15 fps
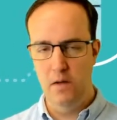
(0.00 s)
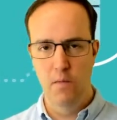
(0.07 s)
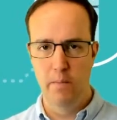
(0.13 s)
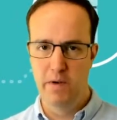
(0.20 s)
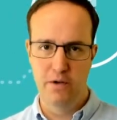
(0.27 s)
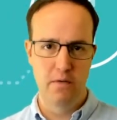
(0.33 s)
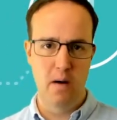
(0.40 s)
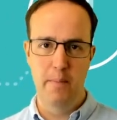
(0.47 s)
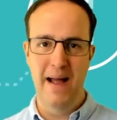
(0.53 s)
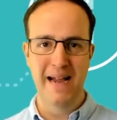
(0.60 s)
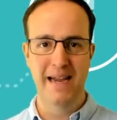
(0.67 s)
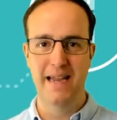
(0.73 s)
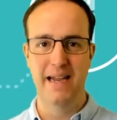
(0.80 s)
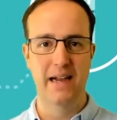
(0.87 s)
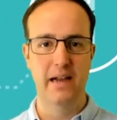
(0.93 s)
When we do our
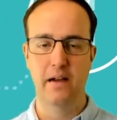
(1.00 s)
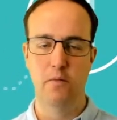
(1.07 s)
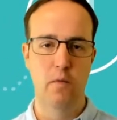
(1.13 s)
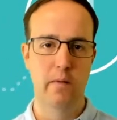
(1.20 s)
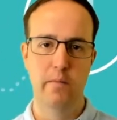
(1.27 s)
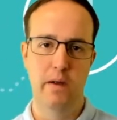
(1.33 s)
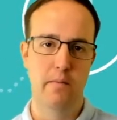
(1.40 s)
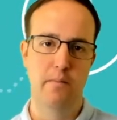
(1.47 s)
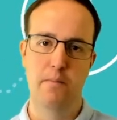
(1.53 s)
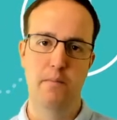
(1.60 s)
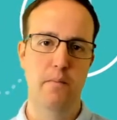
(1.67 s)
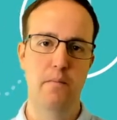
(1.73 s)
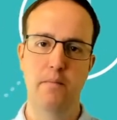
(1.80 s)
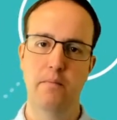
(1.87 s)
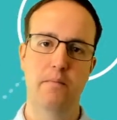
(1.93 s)
banking, when we
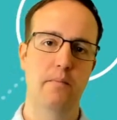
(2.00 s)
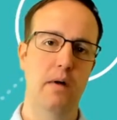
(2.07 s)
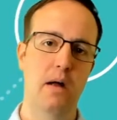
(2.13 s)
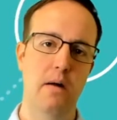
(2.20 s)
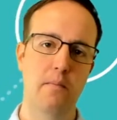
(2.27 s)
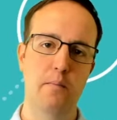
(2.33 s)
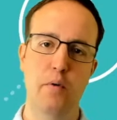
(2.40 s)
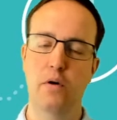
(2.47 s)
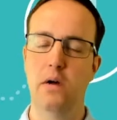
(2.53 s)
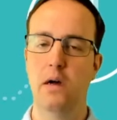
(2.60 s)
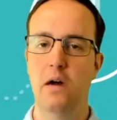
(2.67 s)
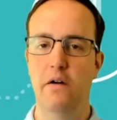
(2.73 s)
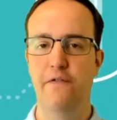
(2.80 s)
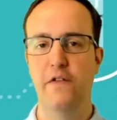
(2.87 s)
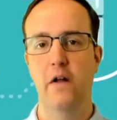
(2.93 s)
book
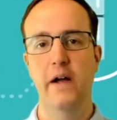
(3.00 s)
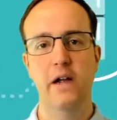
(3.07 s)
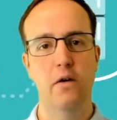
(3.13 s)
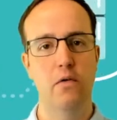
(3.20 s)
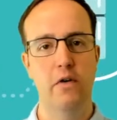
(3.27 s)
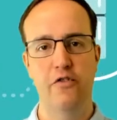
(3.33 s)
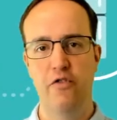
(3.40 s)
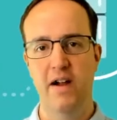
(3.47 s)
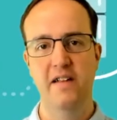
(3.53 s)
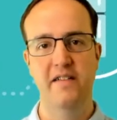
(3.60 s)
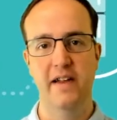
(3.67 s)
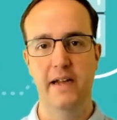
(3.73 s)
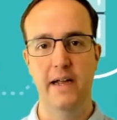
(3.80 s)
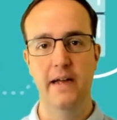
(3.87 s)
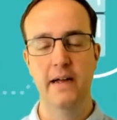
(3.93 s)
a flight or a train
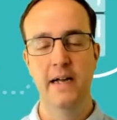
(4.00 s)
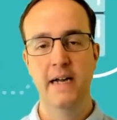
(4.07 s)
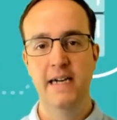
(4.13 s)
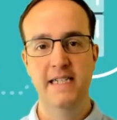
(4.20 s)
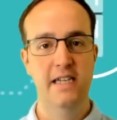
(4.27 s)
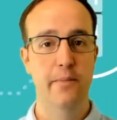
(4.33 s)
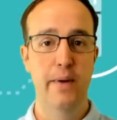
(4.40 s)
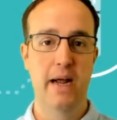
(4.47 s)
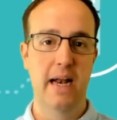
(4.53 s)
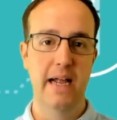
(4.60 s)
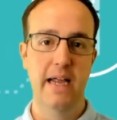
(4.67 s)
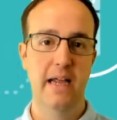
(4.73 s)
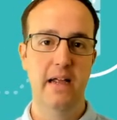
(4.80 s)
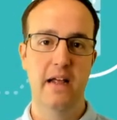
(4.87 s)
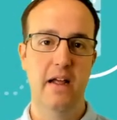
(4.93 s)
ticket,
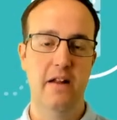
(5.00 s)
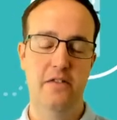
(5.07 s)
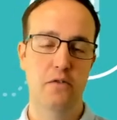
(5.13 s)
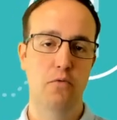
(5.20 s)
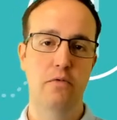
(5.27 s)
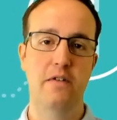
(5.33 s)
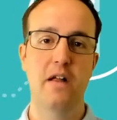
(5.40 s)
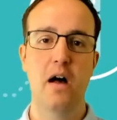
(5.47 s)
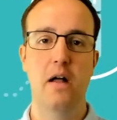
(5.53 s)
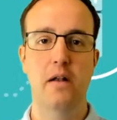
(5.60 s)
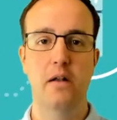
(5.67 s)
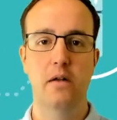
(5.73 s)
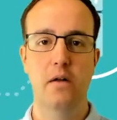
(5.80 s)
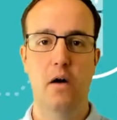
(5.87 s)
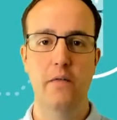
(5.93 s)
typically it's all
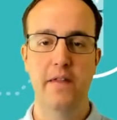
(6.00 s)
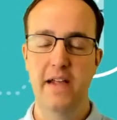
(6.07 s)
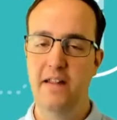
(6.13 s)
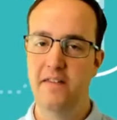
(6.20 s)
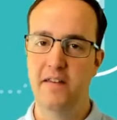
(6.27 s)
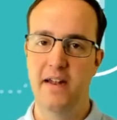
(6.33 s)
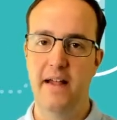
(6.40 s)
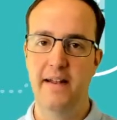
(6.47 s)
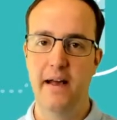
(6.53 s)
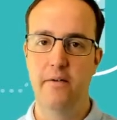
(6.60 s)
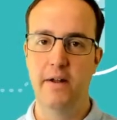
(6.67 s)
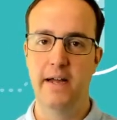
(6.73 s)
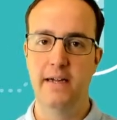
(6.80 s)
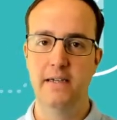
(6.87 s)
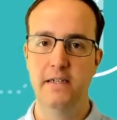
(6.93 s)
done on the internet
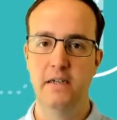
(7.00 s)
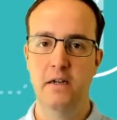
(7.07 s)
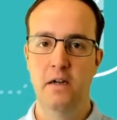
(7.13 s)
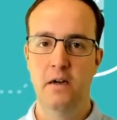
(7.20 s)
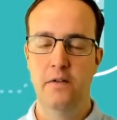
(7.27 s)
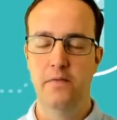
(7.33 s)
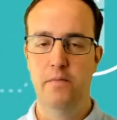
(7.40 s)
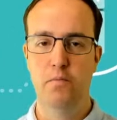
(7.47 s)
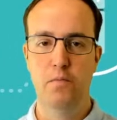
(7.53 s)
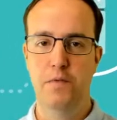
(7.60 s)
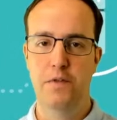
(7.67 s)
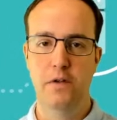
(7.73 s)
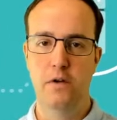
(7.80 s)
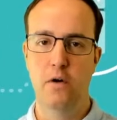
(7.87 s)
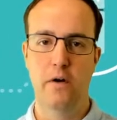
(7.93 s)
nowadays.
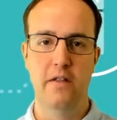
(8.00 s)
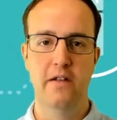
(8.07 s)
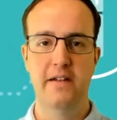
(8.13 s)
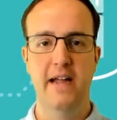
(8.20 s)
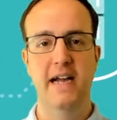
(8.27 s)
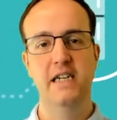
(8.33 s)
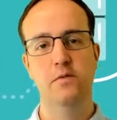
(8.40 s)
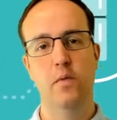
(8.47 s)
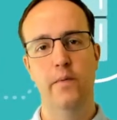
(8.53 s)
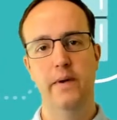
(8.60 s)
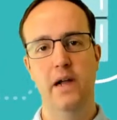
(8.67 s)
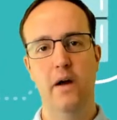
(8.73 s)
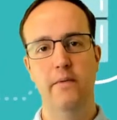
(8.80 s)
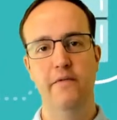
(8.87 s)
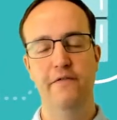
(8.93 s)
Gone are the days where we
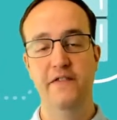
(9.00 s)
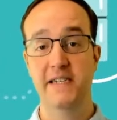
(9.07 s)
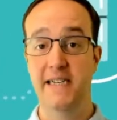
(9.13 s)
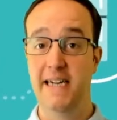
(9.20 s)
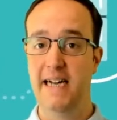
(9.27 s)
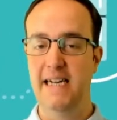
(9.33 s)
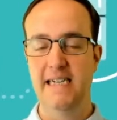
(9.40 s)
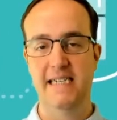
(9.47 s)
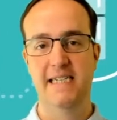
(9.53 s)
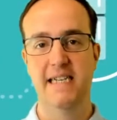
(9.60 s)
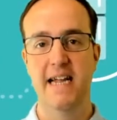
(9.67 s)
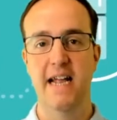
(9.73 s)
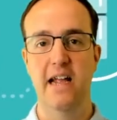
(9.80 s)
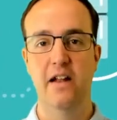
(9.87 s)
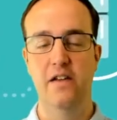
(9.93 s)
go and physically
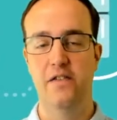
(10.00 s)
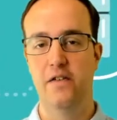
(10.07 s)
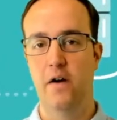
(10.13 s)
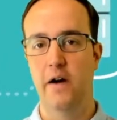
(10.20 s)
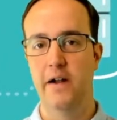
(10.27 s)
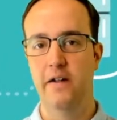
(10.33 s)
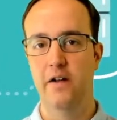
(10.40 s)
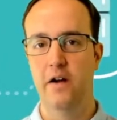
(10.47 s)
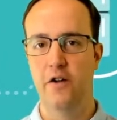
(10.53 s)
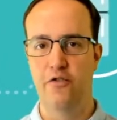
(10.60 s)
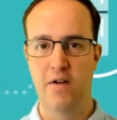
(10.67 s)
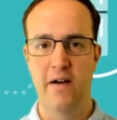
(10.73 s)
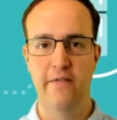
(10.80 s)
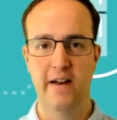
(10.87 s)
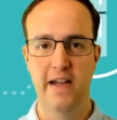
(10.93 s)
sit inside a
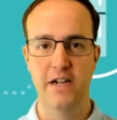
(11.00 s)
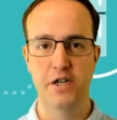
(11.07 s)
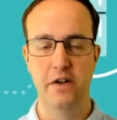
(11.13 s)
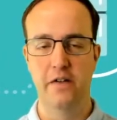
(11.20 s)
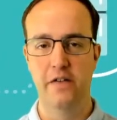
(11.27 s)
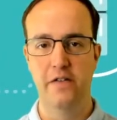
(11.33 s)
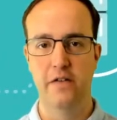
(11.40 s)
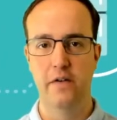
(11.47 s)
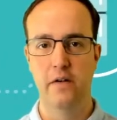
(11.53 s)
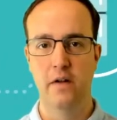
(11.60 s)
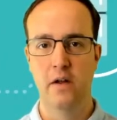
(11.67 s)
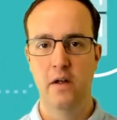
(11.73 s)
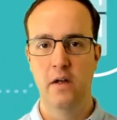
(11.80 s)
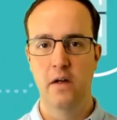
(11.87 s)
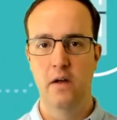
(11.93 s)
travel agent
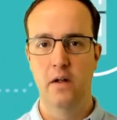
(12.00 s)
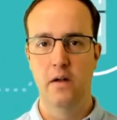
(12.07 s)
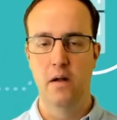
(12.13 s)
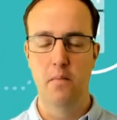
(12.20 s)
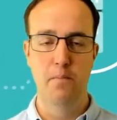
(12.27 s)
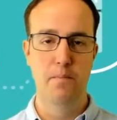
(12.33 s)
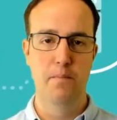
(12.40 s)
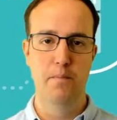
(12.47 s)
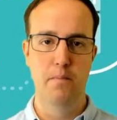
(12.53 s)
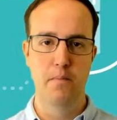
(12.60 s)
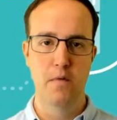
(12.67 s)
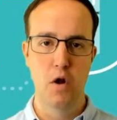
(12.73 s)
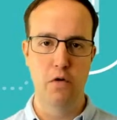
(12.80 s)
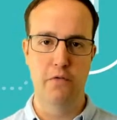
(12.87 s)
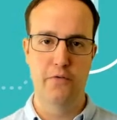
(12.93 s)
and
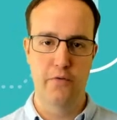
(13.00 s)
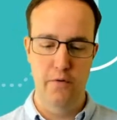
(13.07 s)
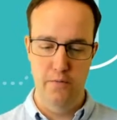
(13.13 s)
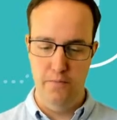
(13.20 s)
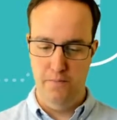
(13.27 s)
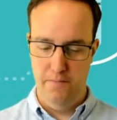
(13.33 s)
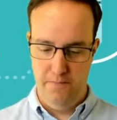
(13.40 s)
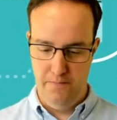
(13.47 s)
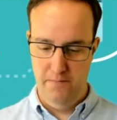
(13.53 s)
look through